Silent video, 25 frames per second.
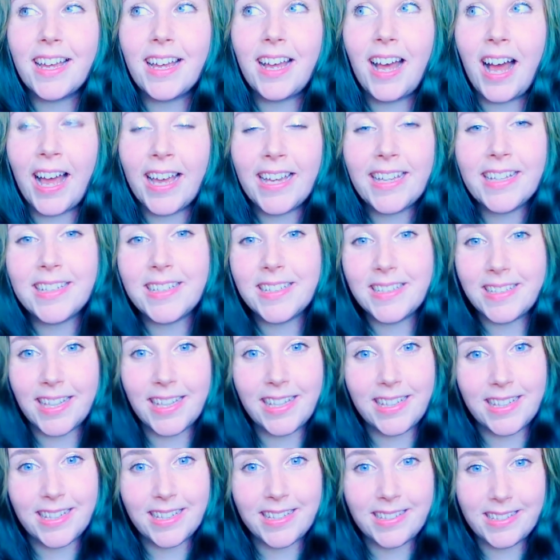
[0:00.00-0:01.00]
I can
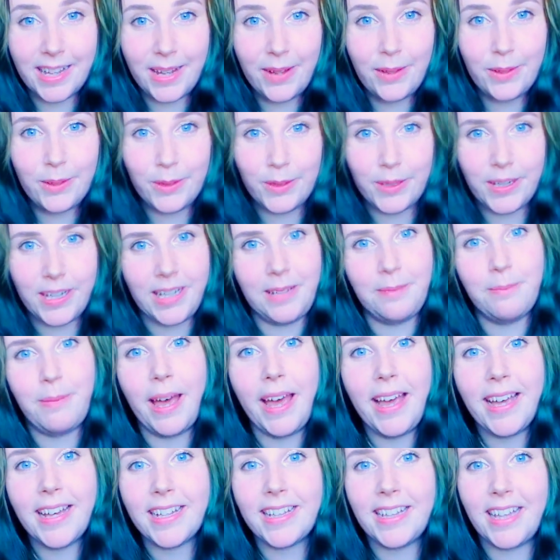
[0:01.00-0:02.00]
say this now looking
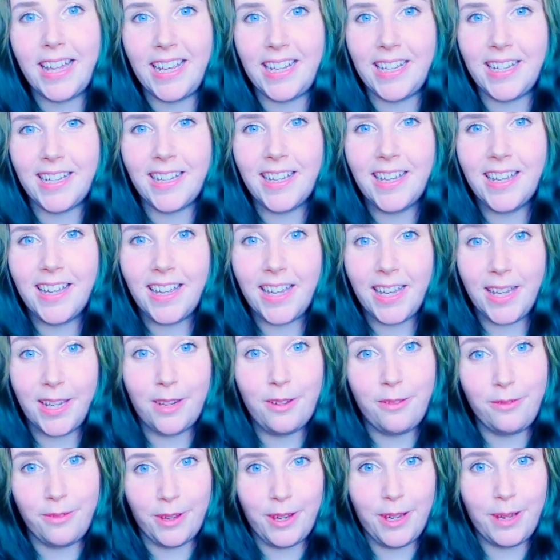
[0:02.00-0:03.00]
back, like, in
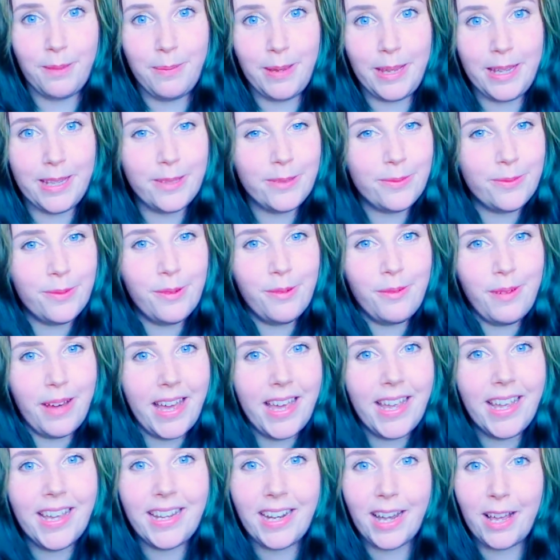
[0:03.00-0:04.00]
a very peaceful
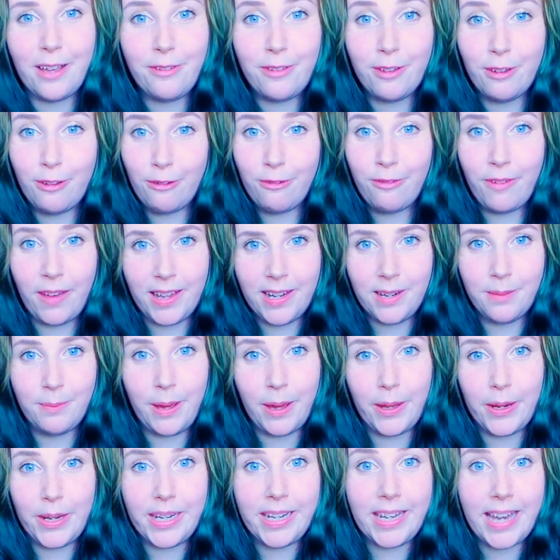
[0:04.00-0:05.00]
way, and I feel fine
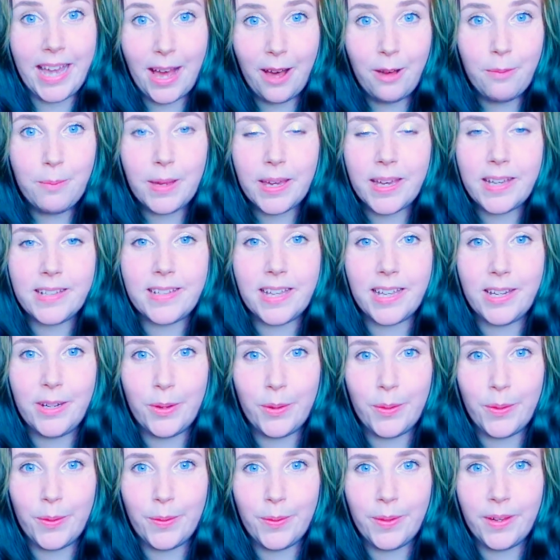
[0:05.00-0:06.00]
about it now because I
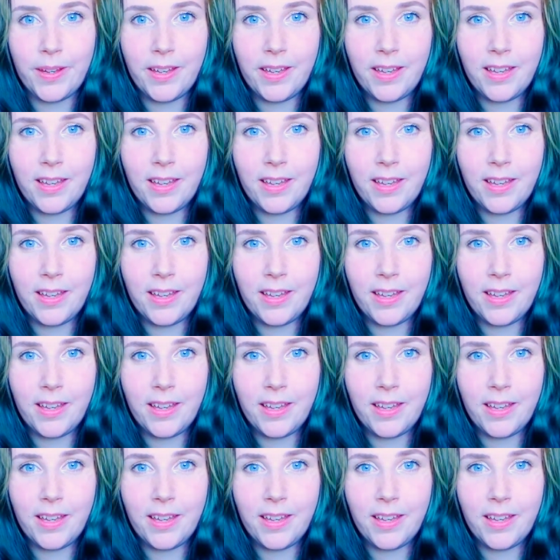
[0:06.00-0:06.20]
know